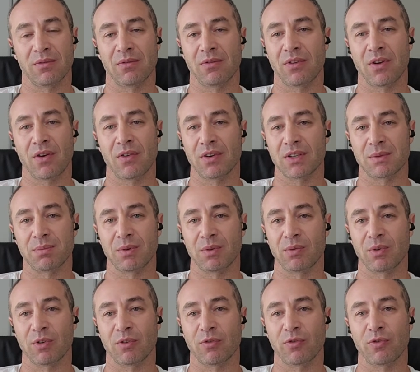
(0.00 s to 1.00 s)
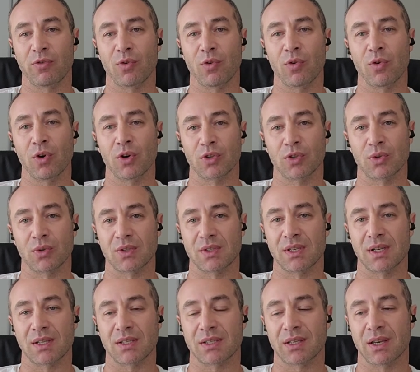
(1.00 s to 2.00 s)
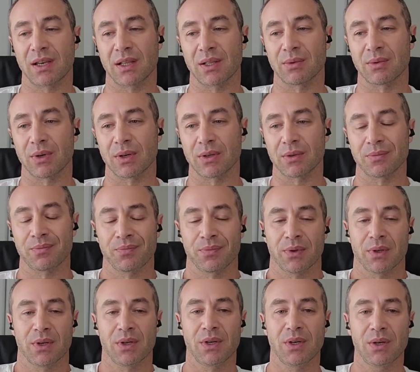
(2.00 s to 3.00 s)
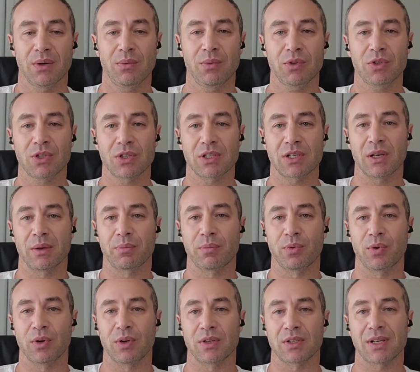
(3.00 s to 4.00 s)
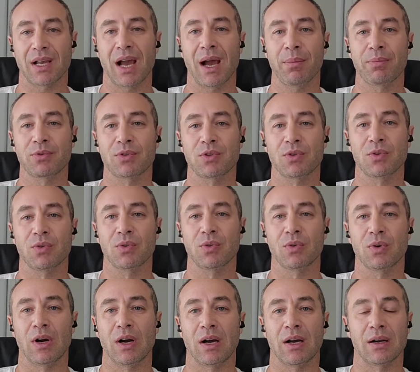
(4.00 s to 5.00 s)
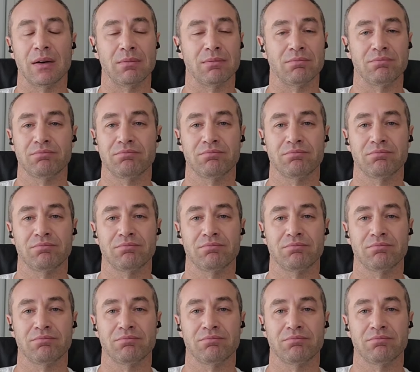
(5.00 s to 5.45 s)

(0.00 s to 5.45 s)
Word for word: varies between 4 to 6 kilowatt, which is, let put us up to um,